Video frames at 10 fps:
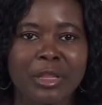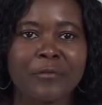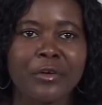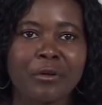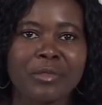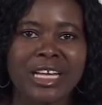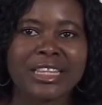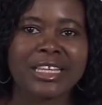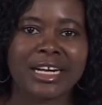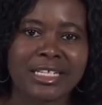develop
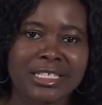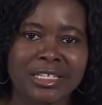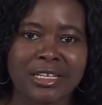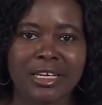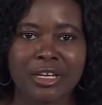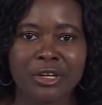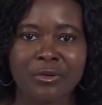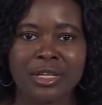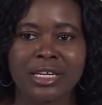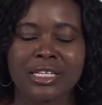that trust in
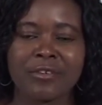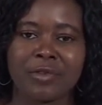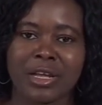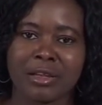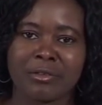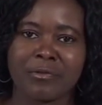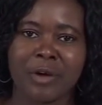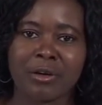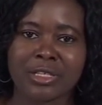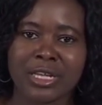you, that if I
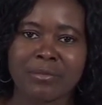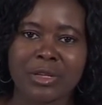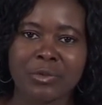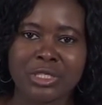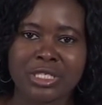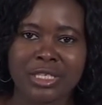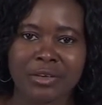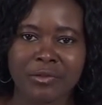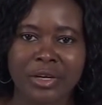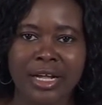found something which is
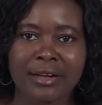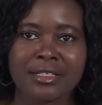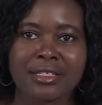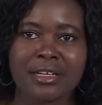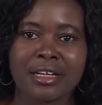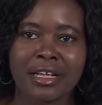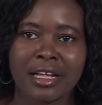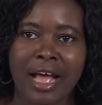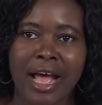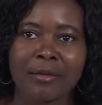difficult,
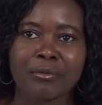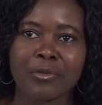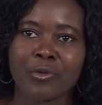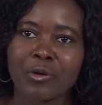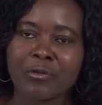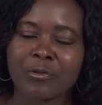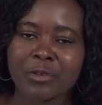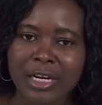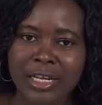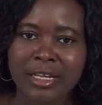I'm
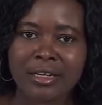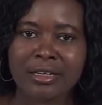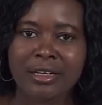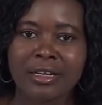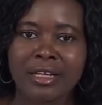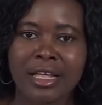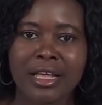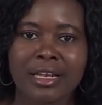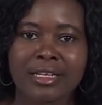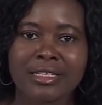free
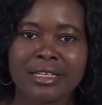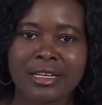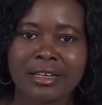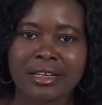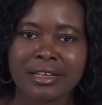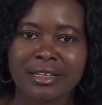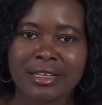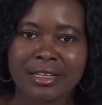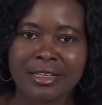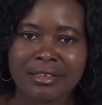and
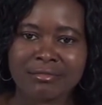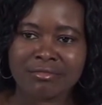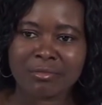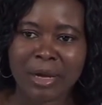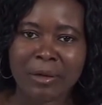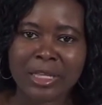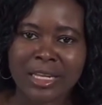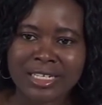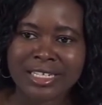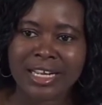my
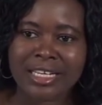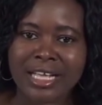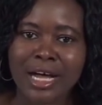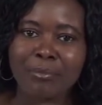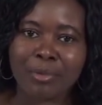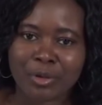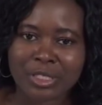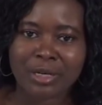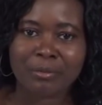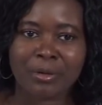teacher is
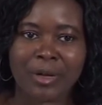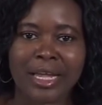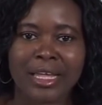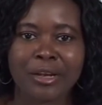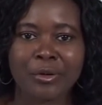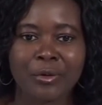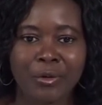approachable. I can